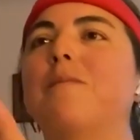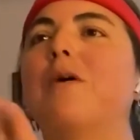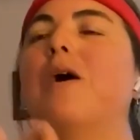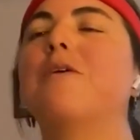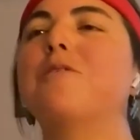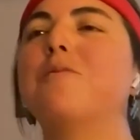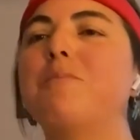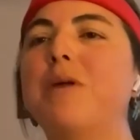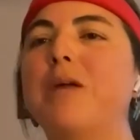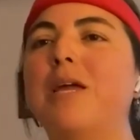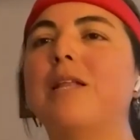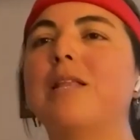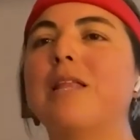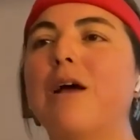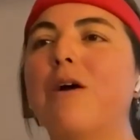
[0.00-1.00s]
other
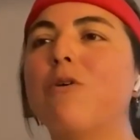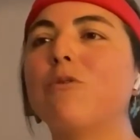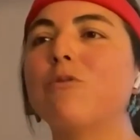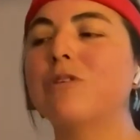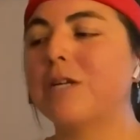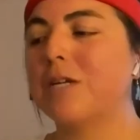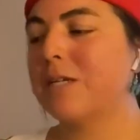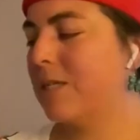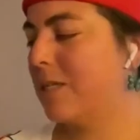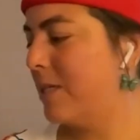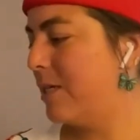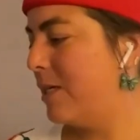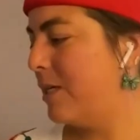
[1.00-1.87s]
being that holds us.